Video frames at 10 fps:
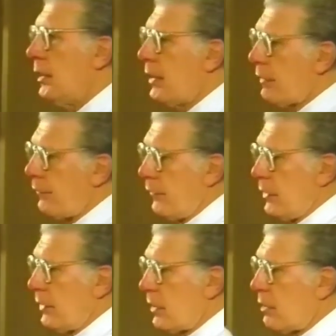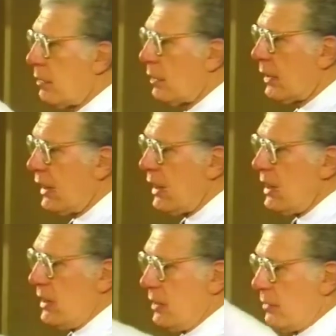Therefore, the
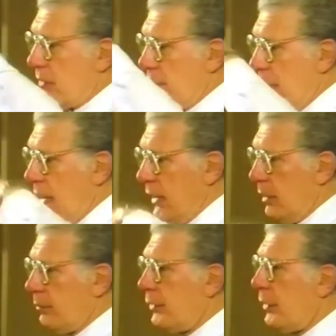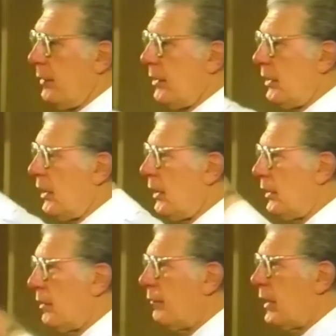key to creating employment in
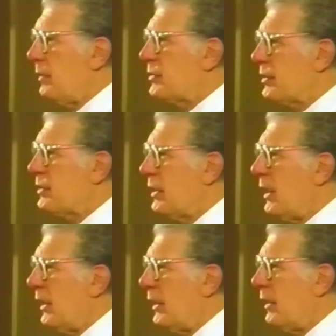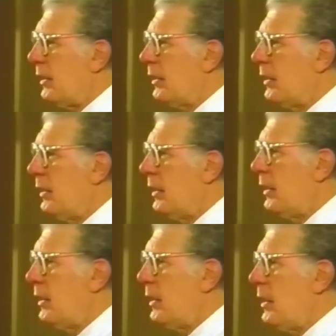a developed society
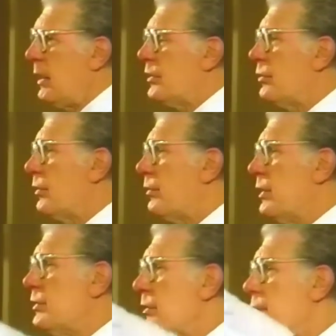is to increase the